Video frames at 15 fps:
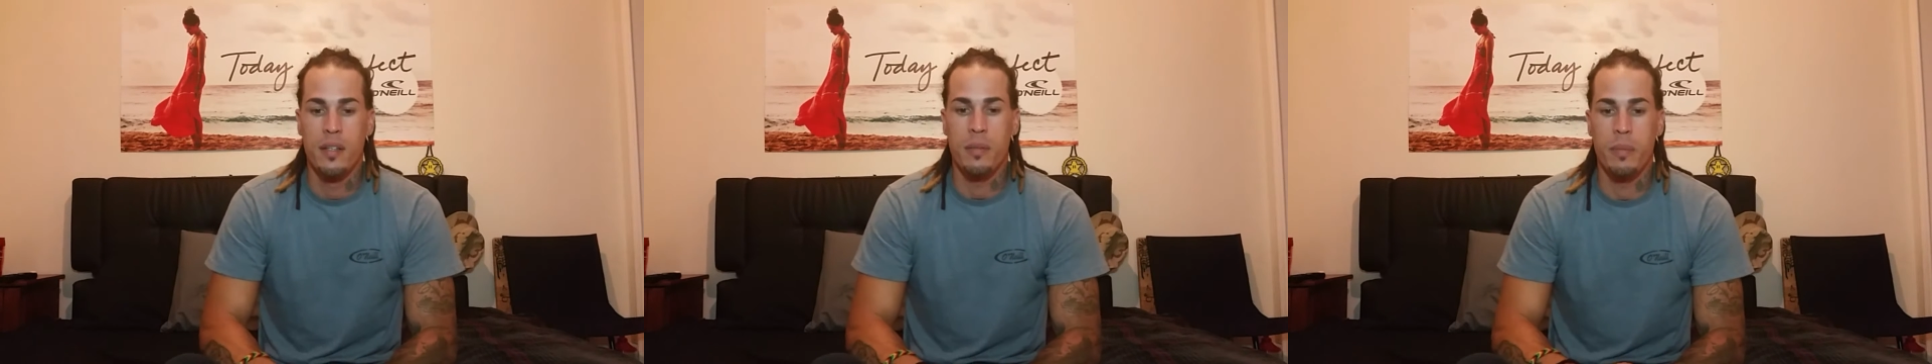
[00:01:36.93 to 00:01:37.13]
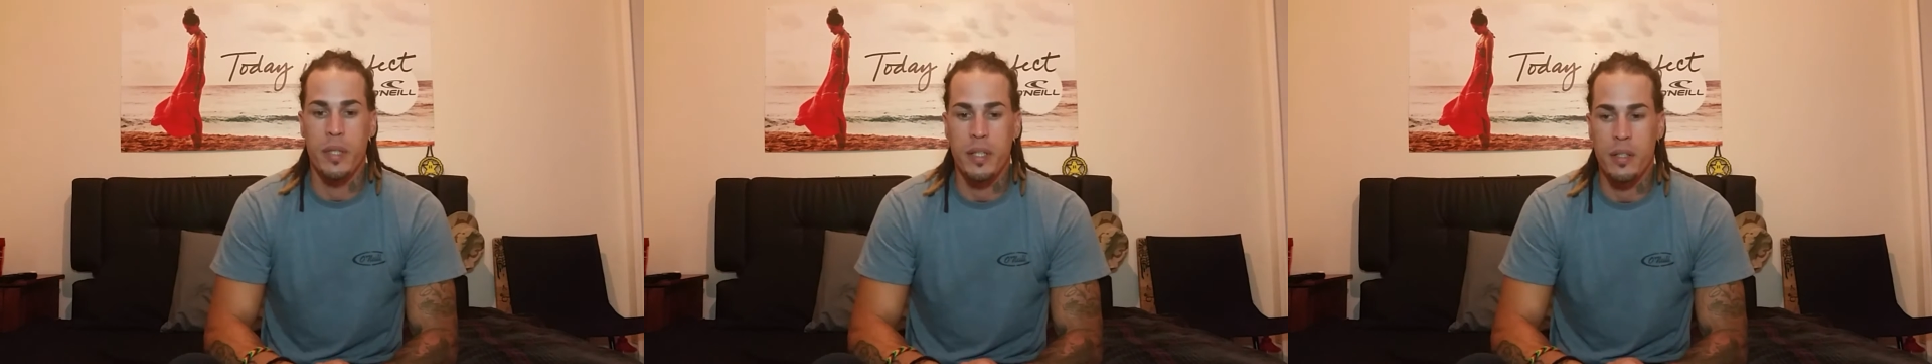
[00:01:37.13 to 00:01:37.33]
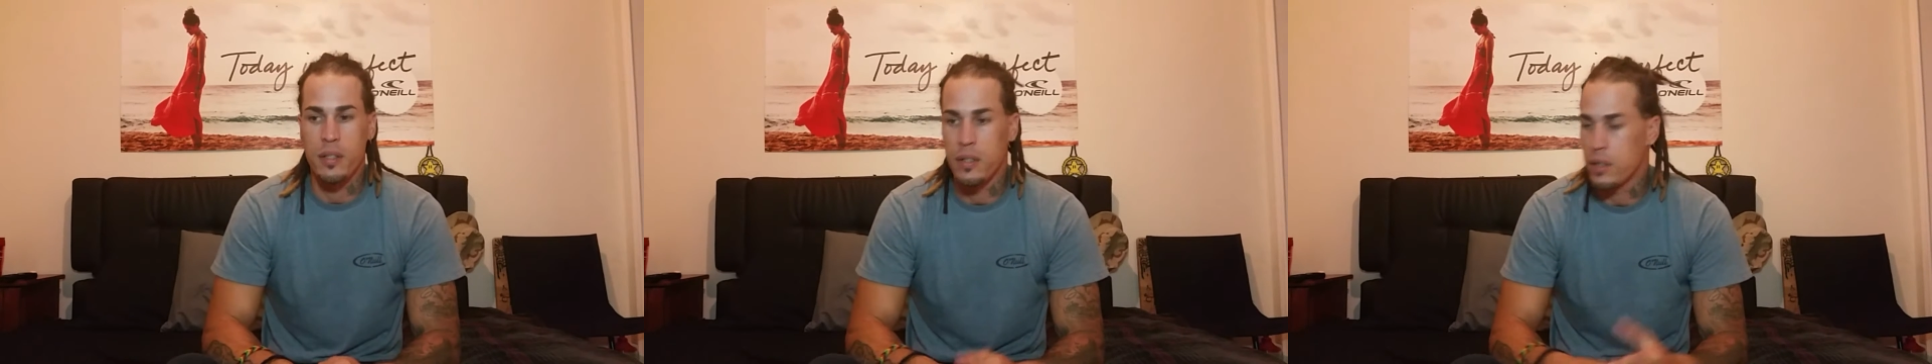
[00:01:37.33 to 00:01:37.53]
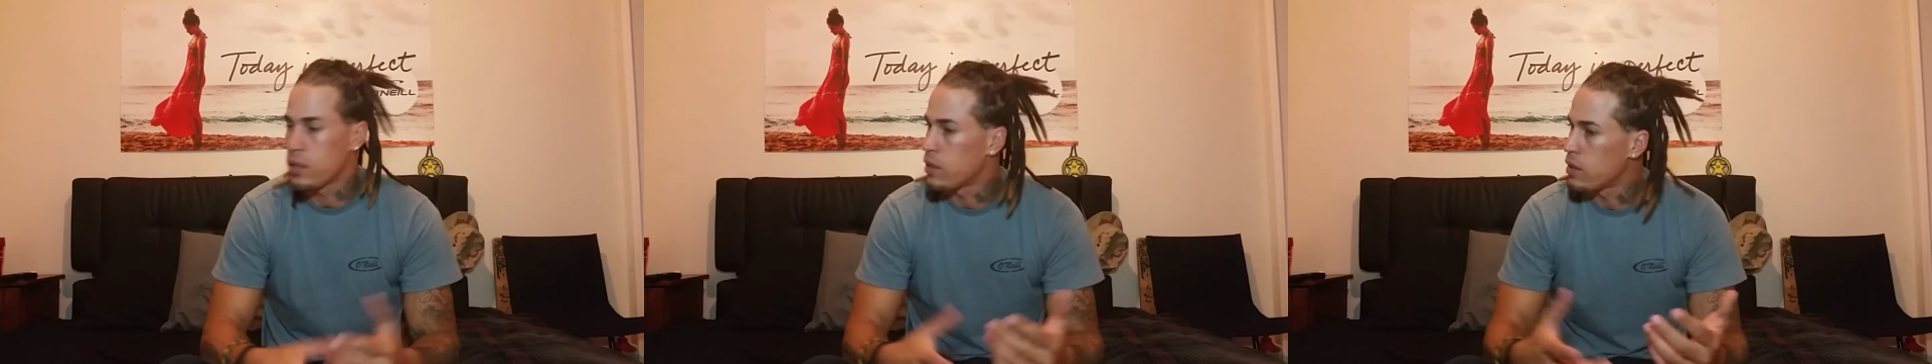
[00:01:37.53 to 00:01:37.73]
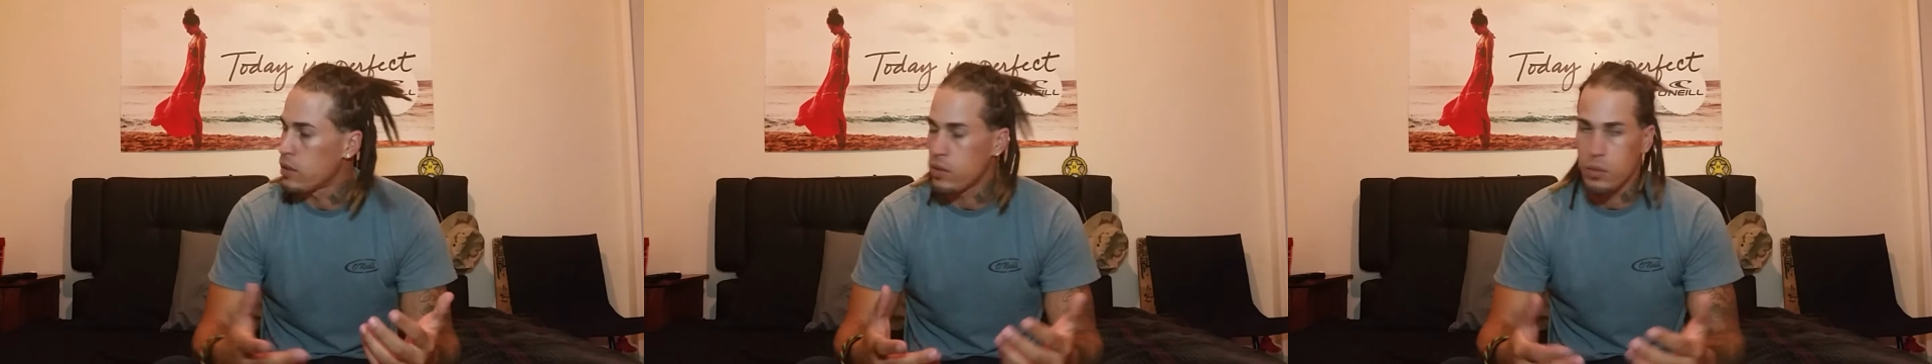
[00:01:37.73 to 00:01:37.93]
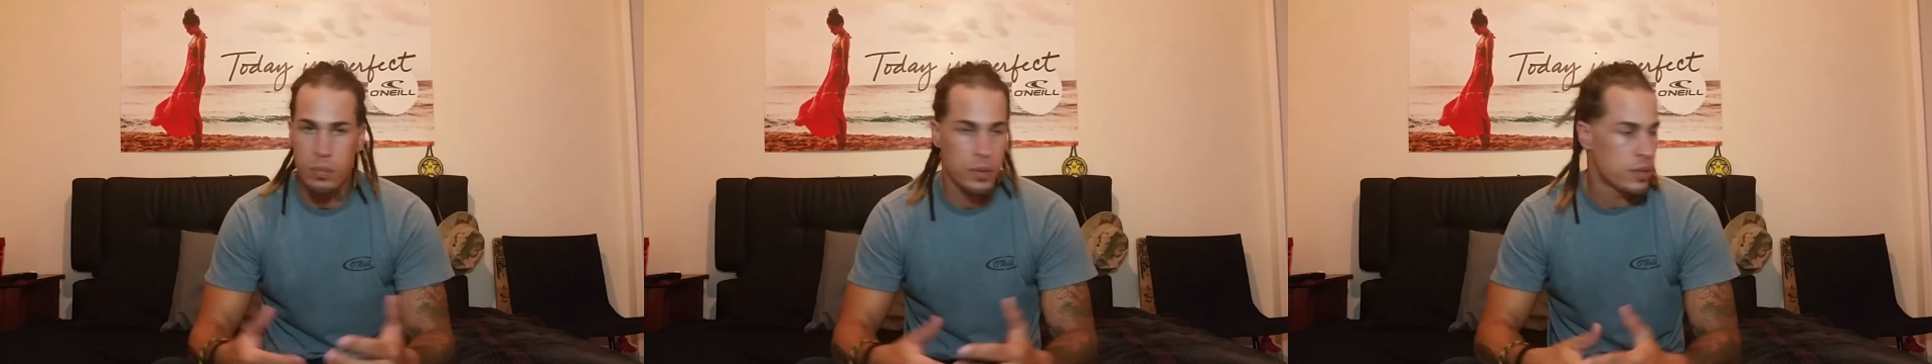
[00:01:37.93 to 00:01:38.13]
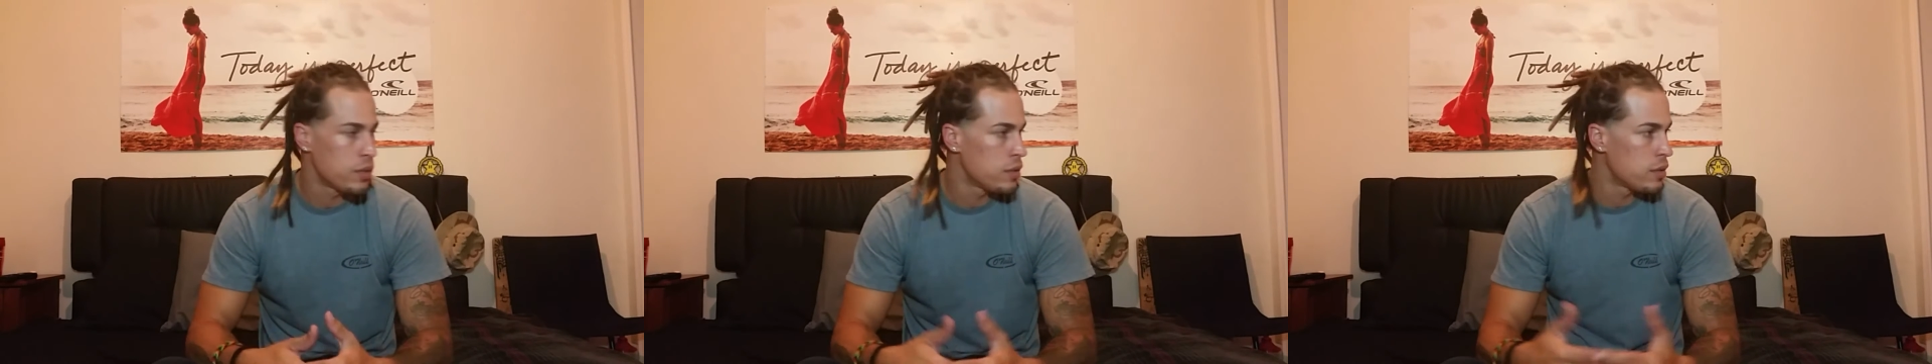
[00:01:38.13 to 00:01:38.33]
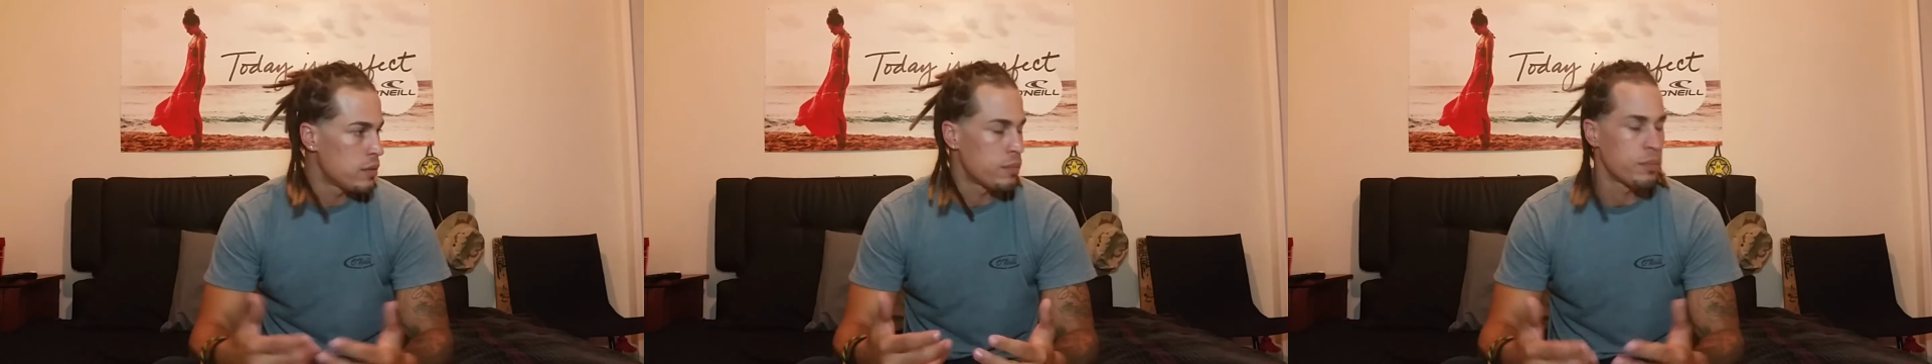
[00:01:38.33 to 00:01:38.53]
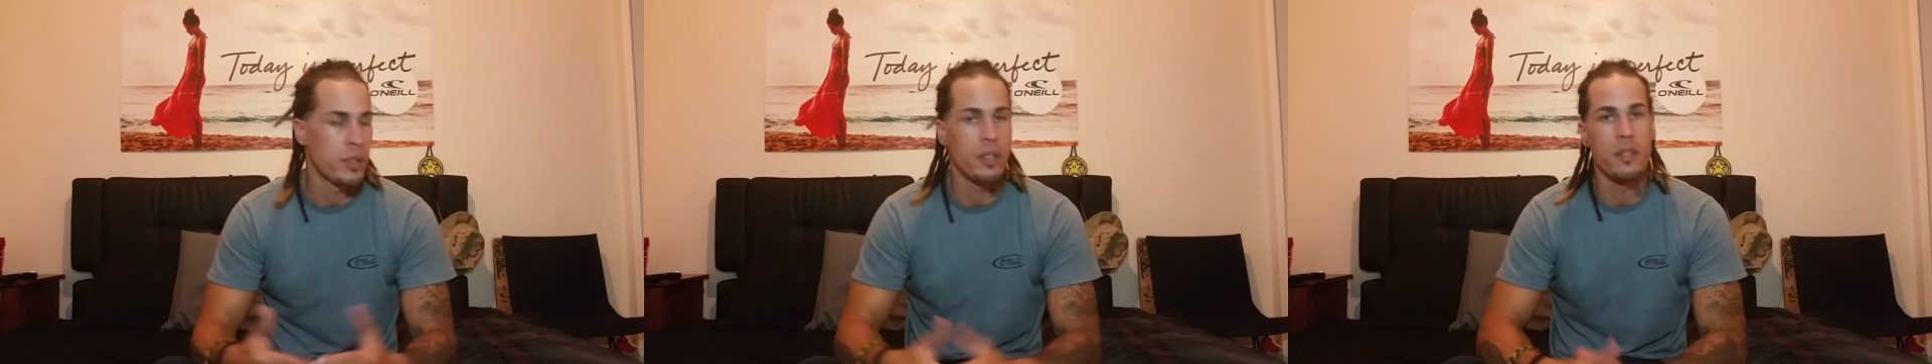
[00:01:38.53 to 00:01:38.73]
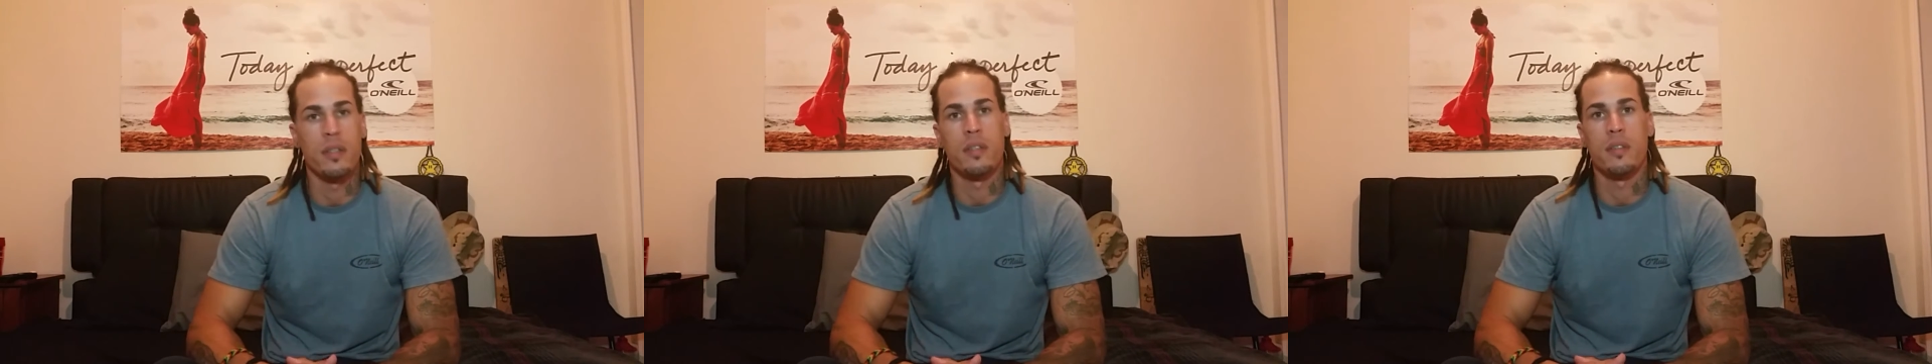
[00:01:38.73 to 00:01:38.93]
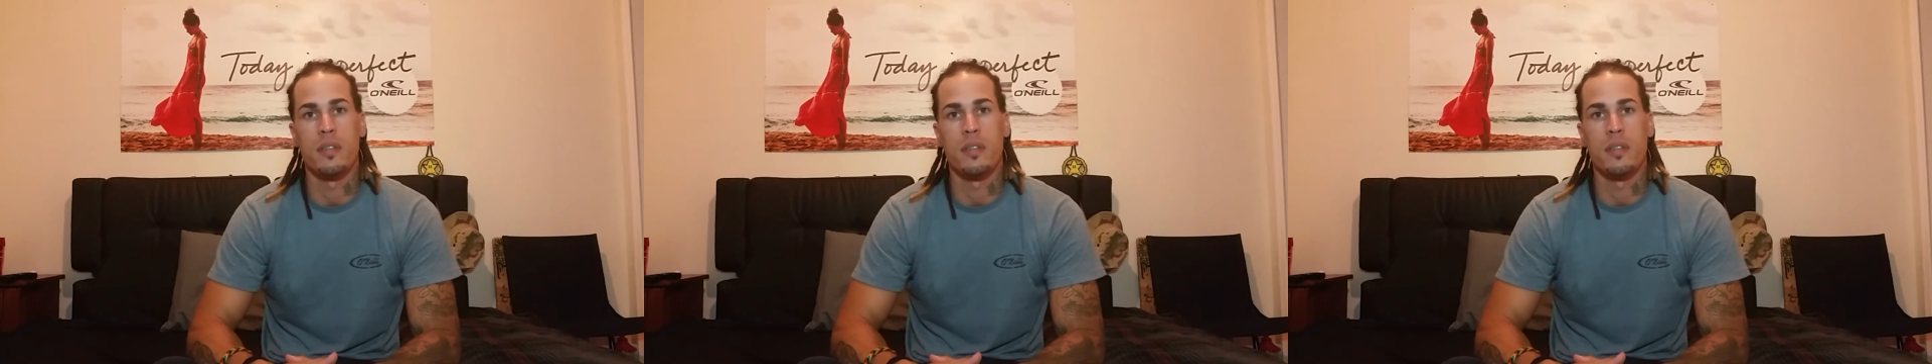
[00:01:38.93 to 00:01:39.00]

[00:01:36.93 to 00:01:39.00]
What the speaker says: to make it look a little bit better.